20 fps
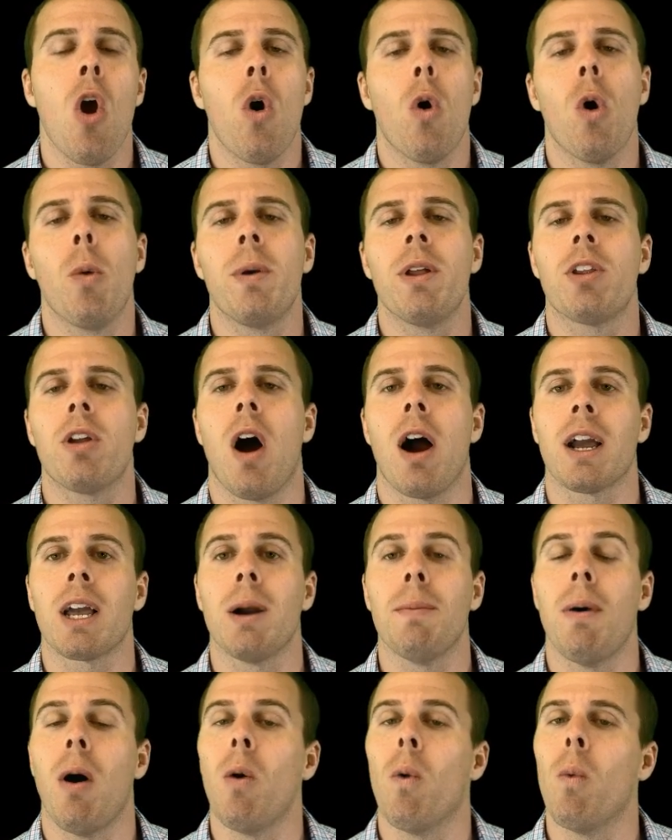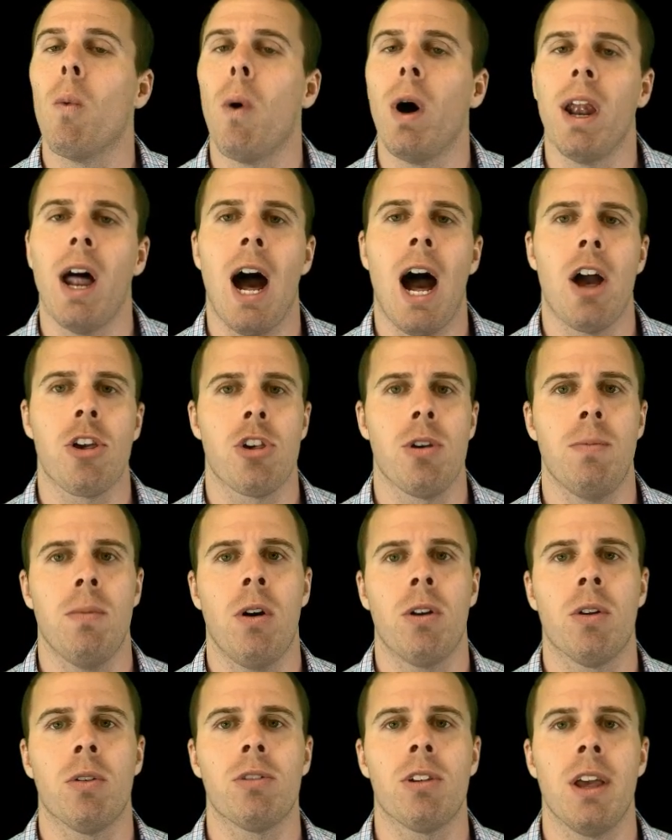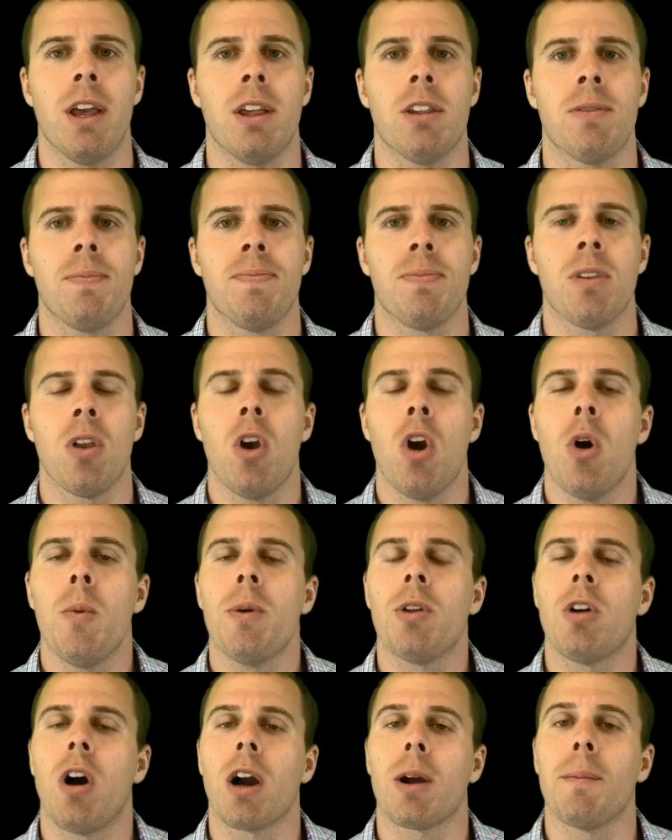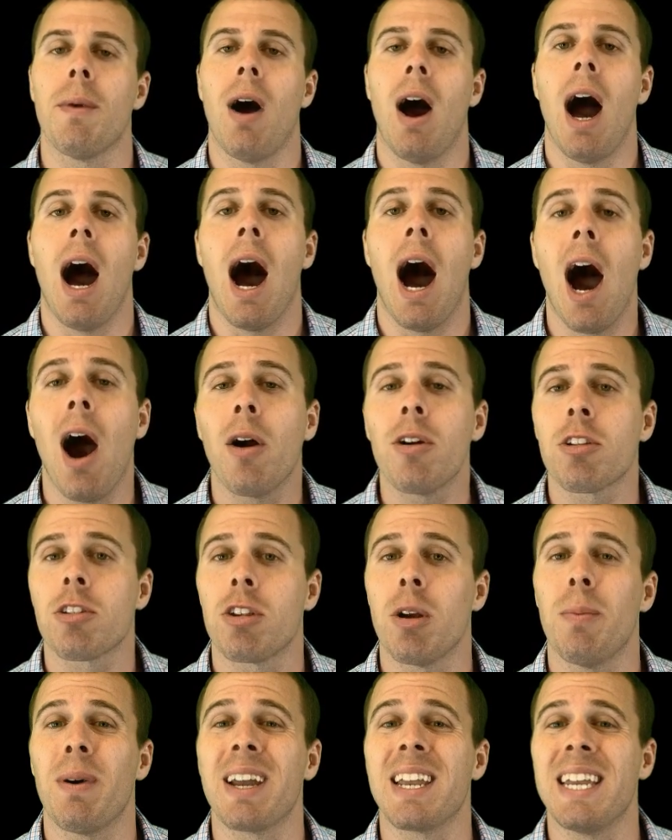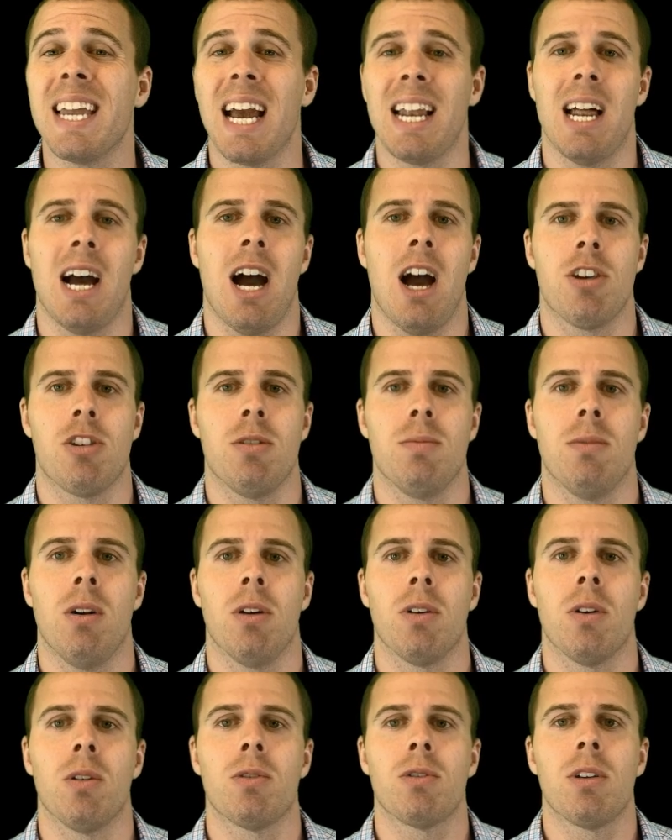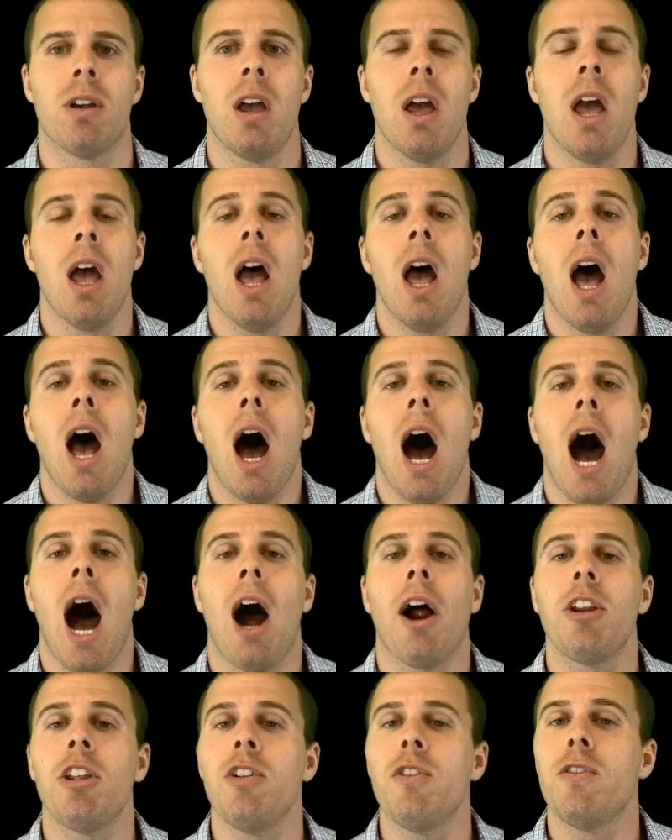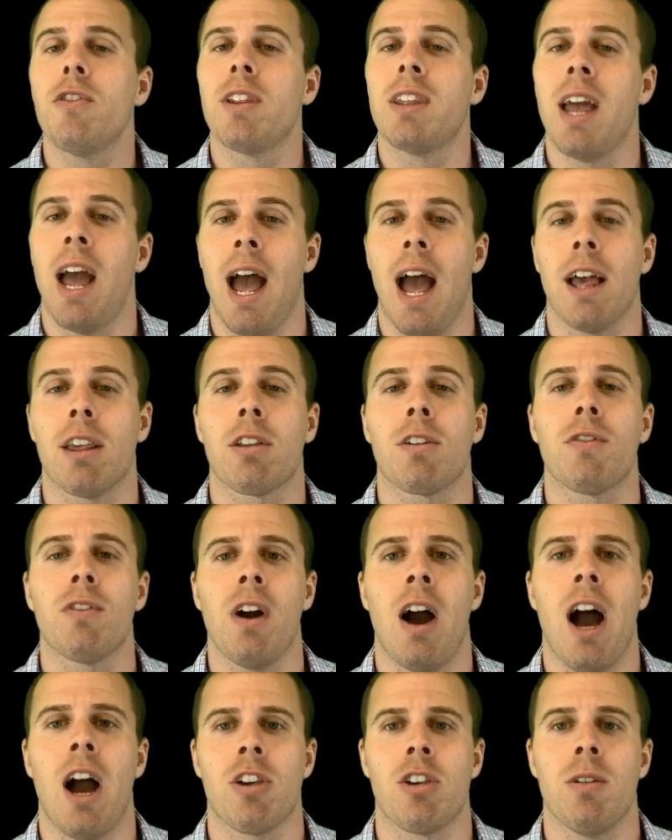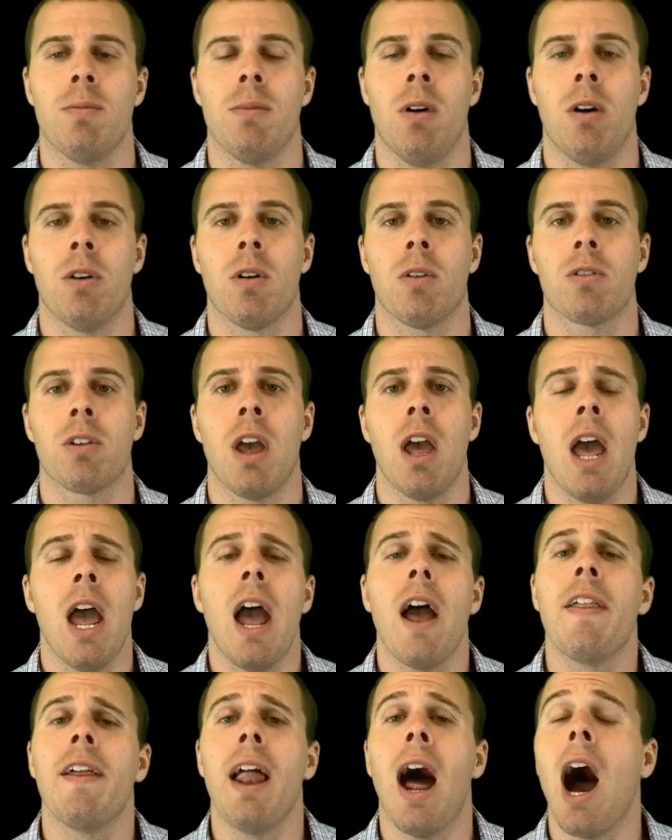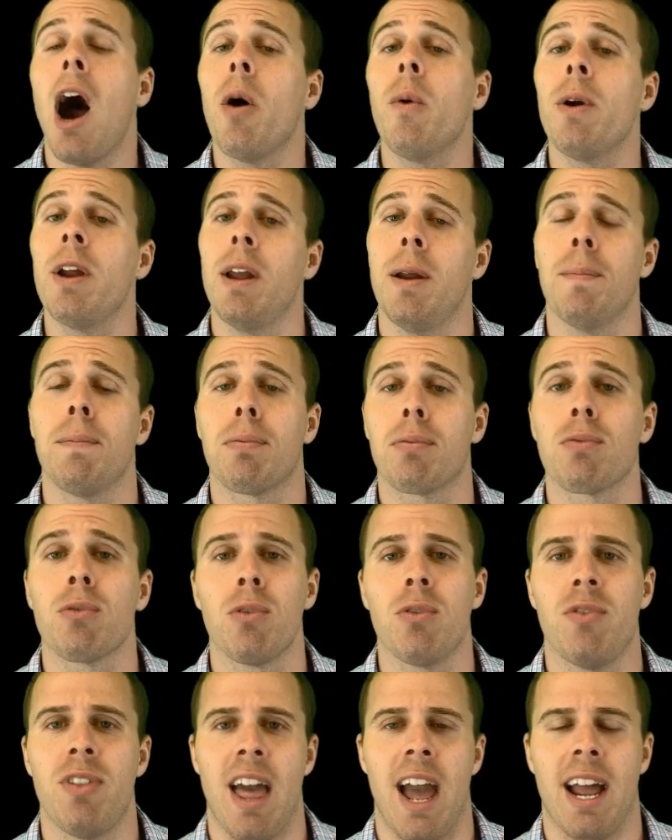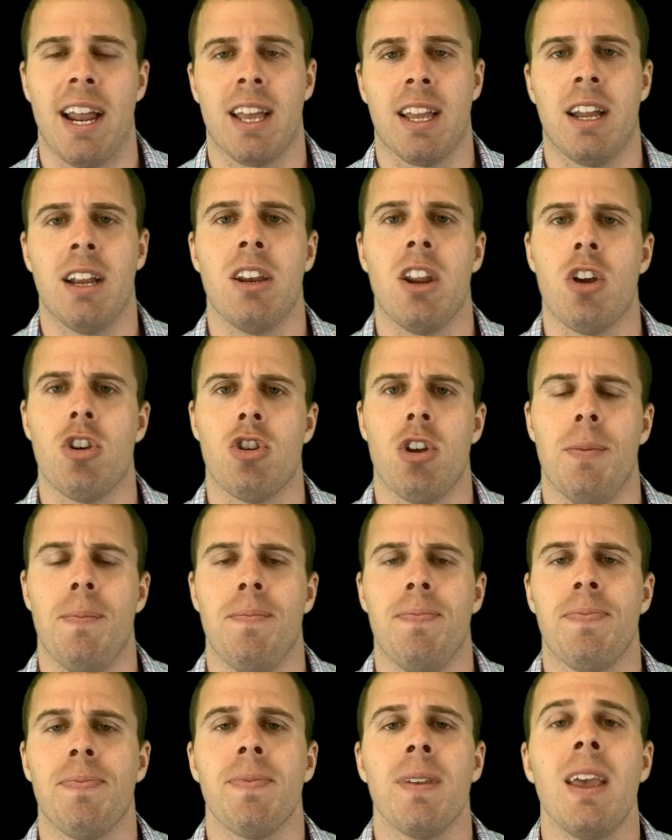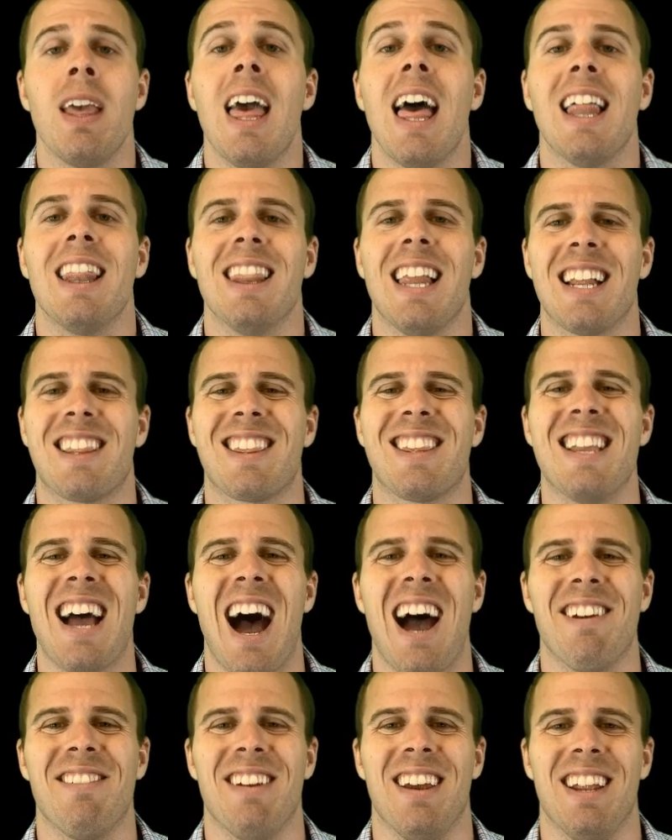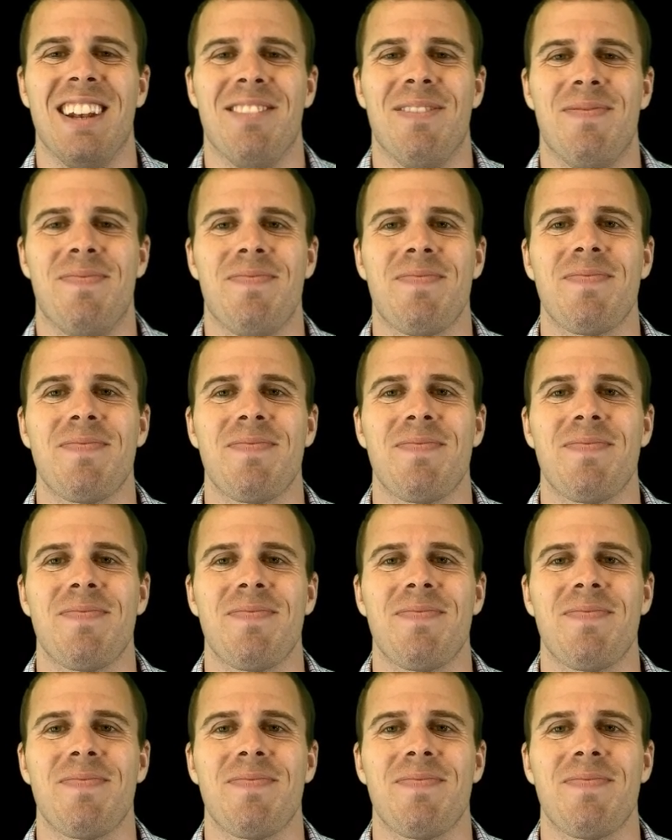We'll be talking about what Hashimoto's is, we're talking about how does someone get Hashimoto's, how do you test for Hashimoto's, and then how we improve that condition. Let's dive in.